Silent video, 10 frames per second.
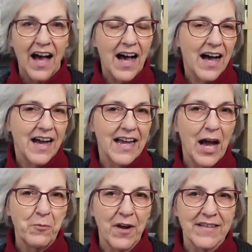Hi,
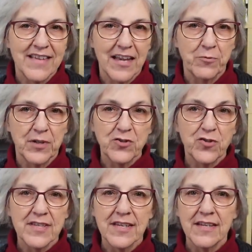I'm Roxanne
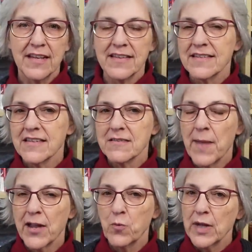Richardson, and this is
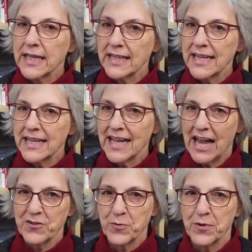my weekly
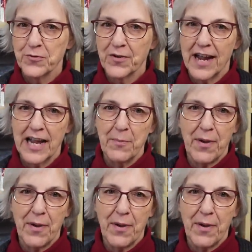Casual Friday